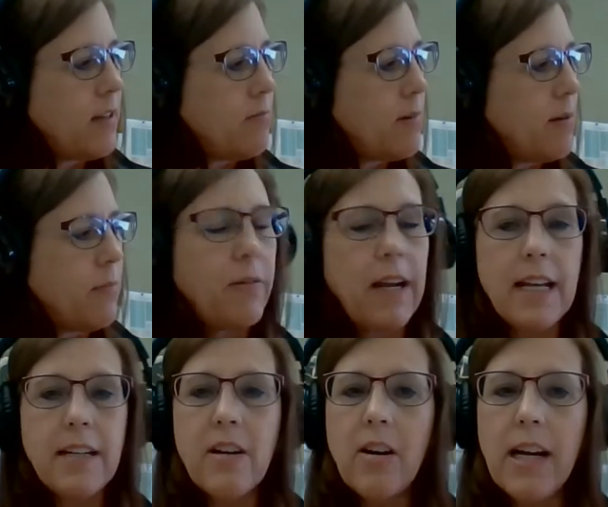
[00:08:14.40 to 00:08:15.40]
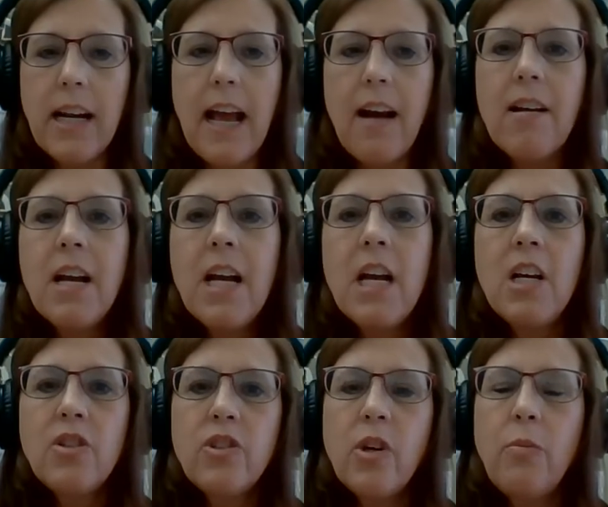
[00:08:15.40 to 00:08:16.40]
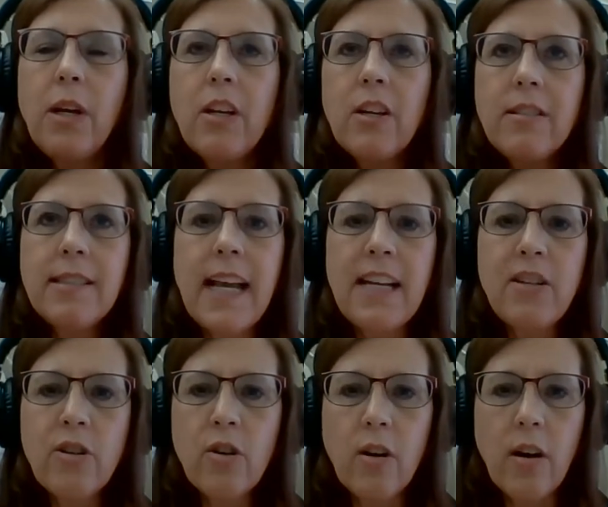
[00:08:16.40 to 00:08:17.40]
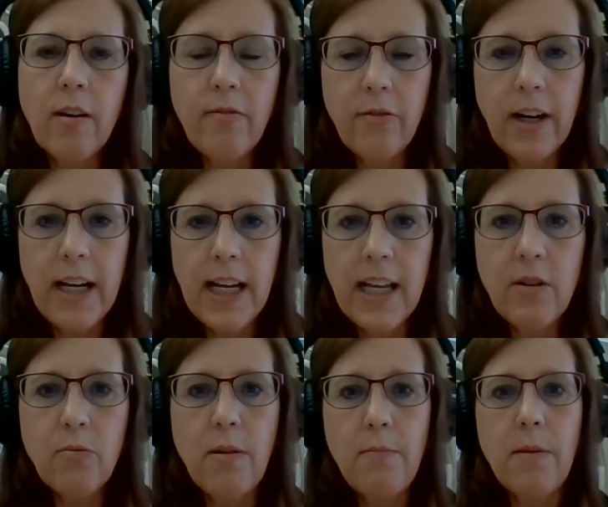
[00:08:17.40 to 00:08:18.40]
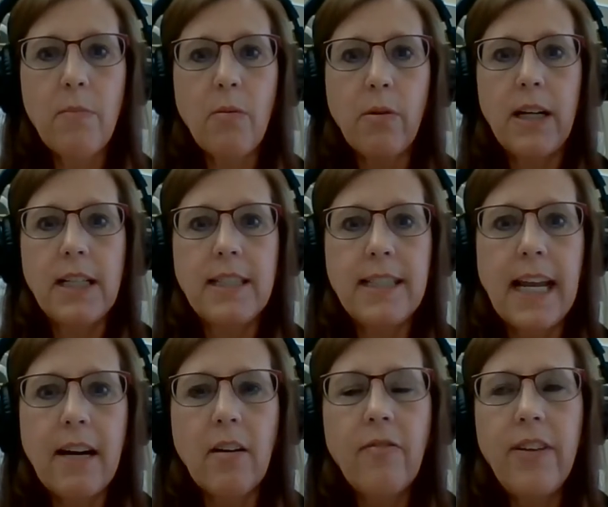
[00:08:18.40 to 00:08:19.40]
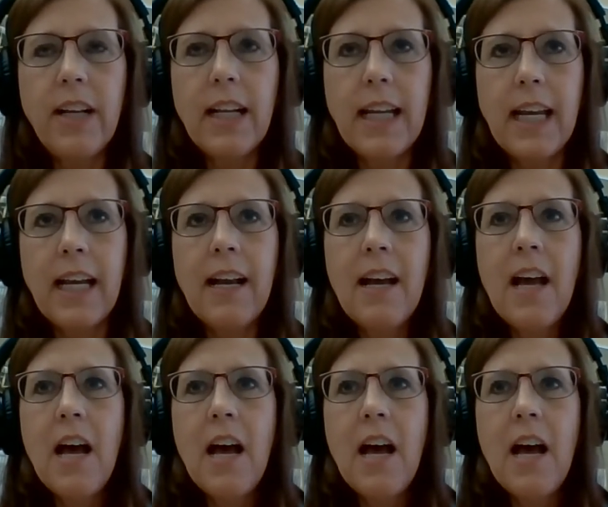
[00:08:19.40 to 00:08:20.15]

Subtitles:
Remember, we had talk it out. So we could say to her, our friend, remember, we're going to state our feeling.